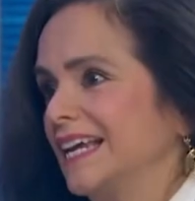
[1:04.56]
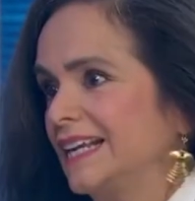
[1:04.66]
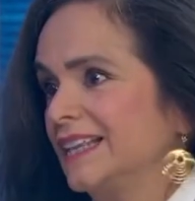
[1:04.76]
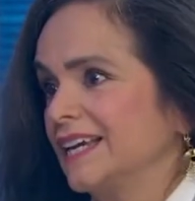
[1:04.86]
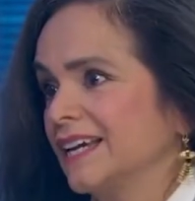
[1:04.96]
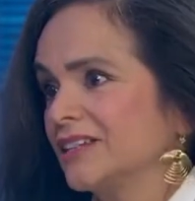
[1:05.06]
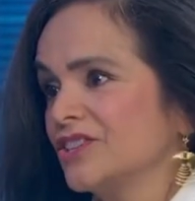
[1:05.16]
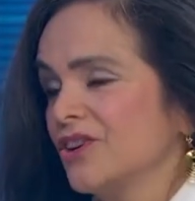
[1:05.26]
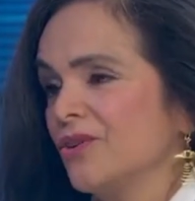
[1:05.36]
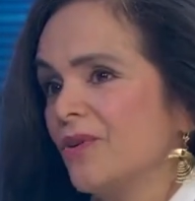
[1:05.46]
anything.
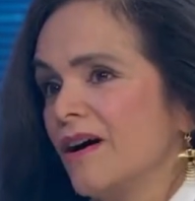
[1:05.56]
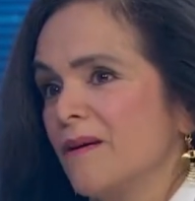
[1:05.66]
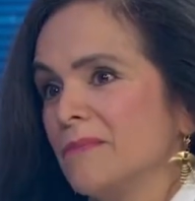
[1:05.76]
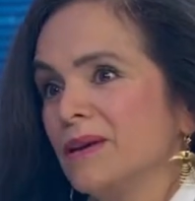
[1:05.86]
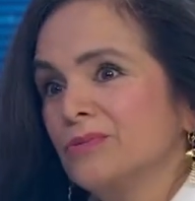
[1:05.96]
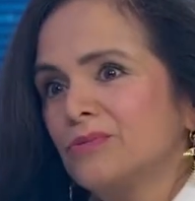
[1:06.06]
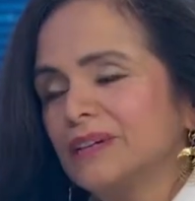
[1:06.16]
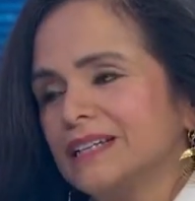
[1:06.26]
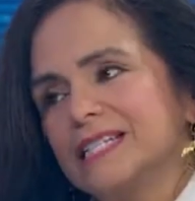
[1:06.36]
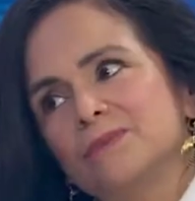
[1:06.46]
So um, it
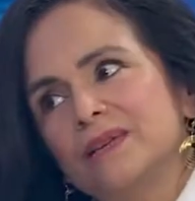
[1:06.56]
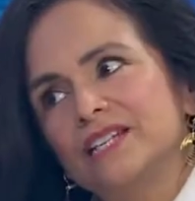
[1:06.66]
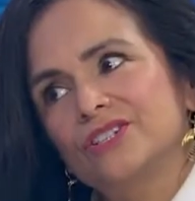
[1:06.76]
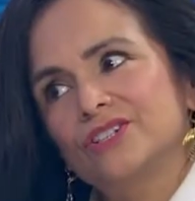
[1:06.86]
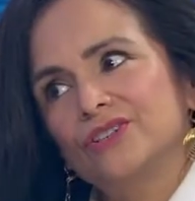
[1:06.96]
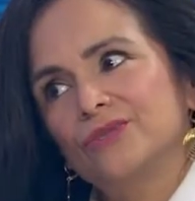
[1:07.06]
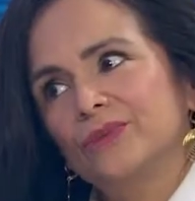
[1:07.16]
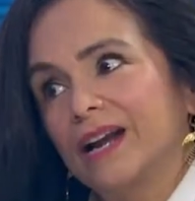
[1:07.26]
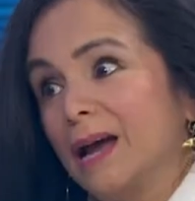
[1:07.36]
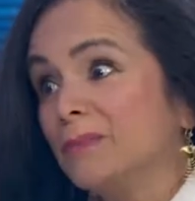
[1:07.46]
really speaks to
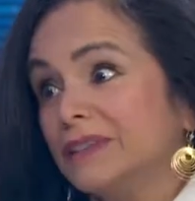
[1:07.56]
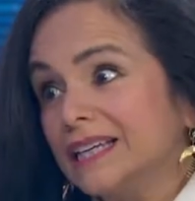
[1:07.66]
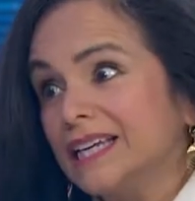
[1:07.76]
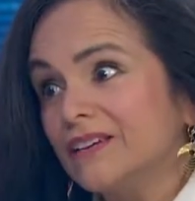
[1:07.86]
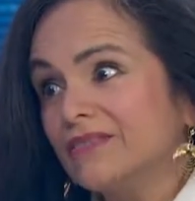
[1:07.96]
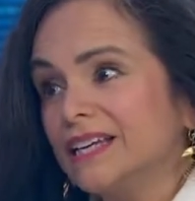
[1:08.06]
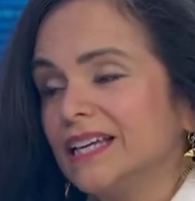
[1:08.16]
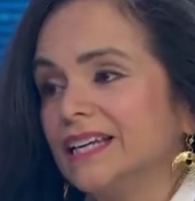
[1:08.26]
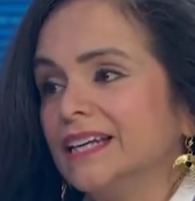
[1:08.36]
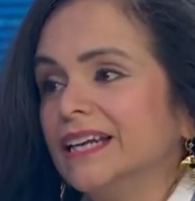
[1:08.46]
what I believe
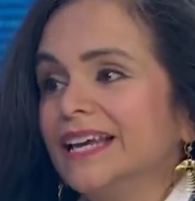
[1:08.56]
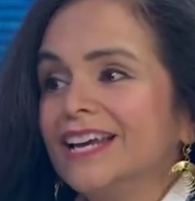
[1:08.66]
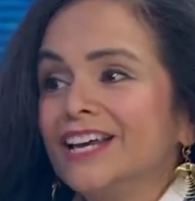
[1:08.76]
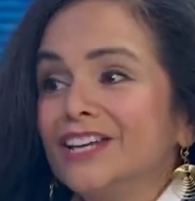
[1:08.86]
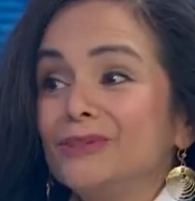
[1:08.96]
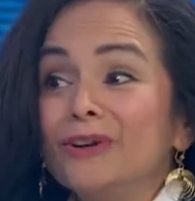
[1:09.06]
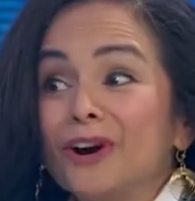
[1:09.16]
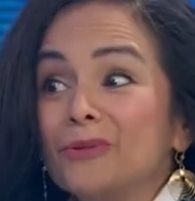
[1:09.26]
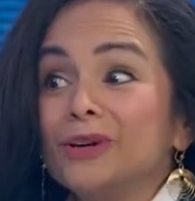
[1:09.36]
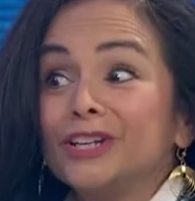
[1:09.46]
in you
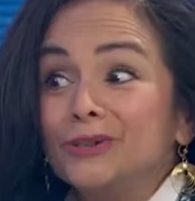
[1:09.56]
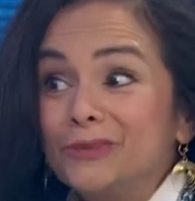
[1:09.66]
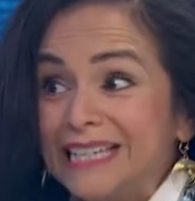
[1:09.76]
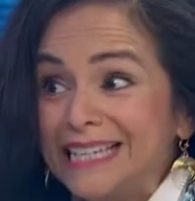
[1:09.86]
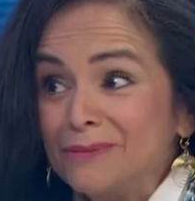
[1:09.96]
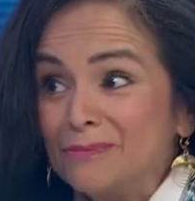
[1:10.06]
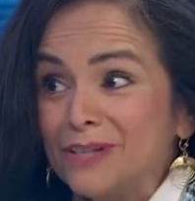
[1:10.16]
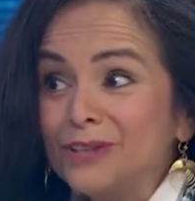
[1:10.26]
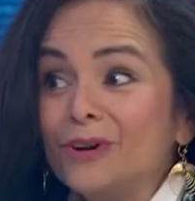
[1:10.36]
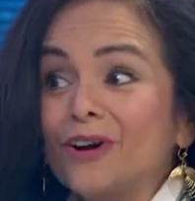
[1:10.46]
are what you eat,
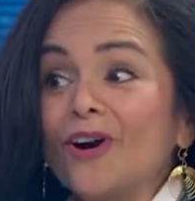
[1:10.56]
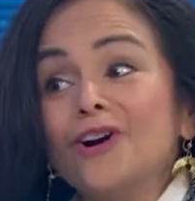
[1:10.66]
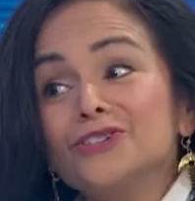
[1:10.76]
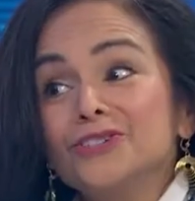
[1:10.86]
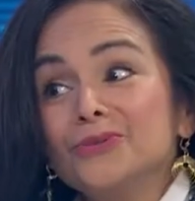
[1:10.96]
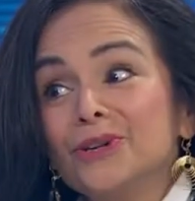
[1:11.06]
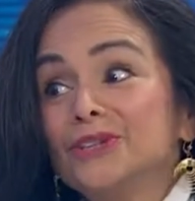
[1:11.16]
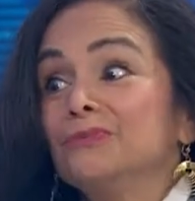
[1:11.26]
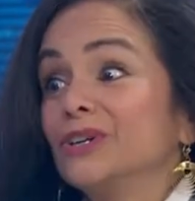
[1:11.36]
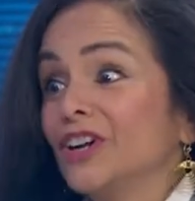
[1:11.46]
but you are also what
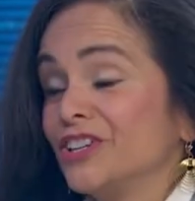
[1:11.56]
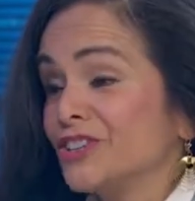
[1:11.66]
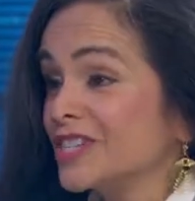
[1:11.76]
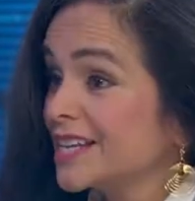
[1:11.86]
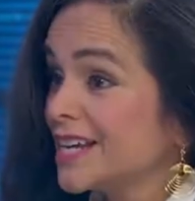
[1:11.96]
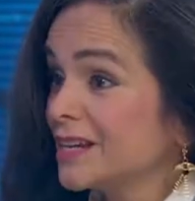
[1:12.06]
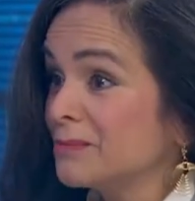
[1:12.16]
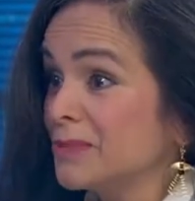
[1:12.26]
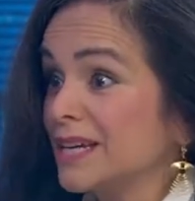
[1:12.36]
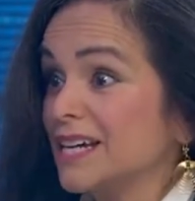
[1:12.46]
you put on your
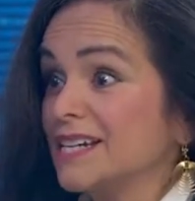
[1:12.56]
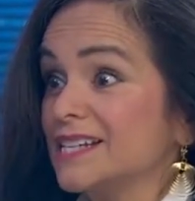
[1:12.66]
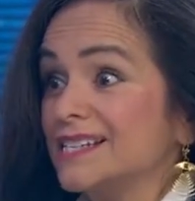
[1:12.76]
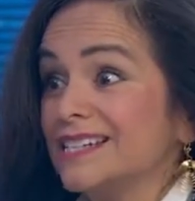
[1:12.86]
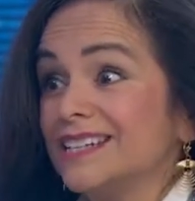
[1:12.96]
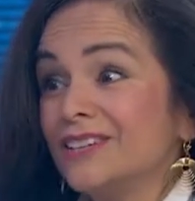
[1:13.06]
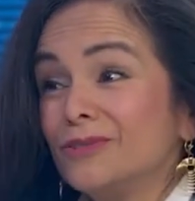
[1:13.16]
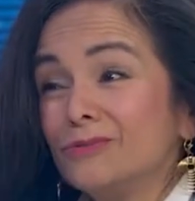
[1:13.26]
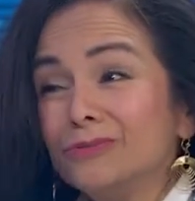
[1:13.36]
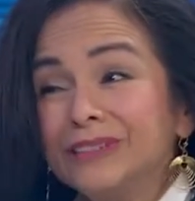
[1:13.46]
skin because it
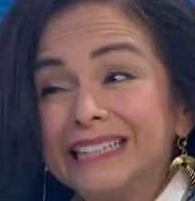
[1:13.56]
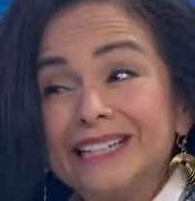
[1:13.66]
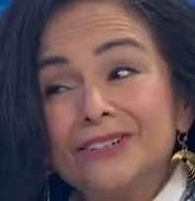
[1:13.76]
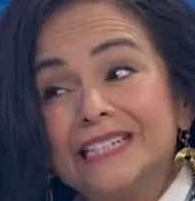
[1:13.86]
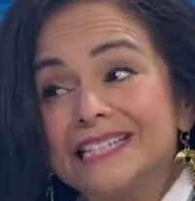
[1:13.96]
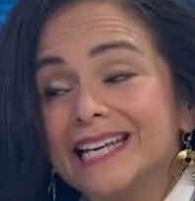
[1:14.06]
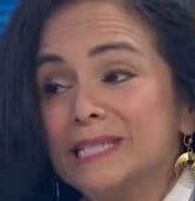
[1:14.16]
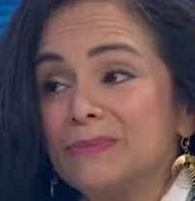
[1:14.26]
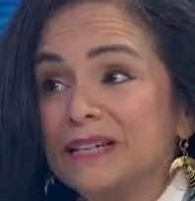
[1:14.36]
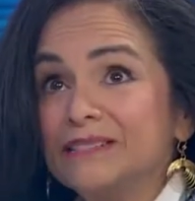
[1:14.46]
really only
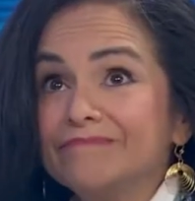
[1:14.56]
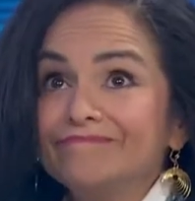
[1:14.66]
takes about